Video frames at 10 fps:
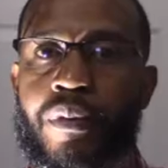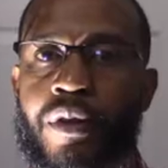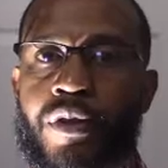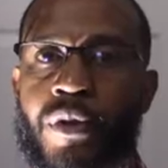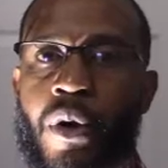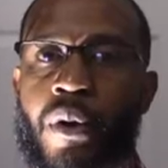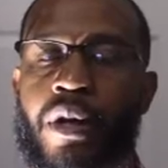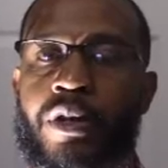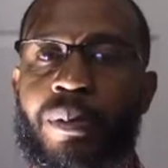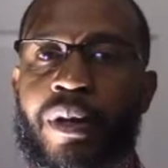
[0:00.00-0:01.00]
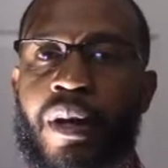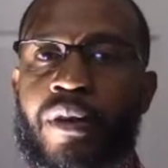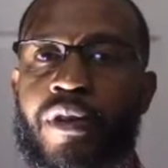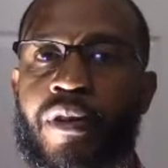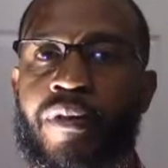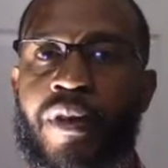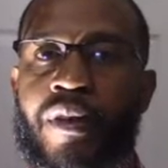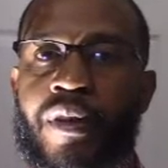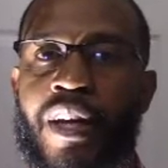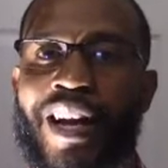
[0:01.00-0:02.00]
discouraged because
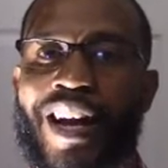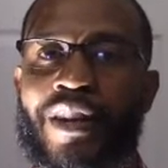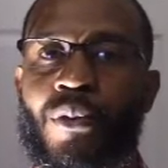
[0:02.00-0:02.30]
of the hot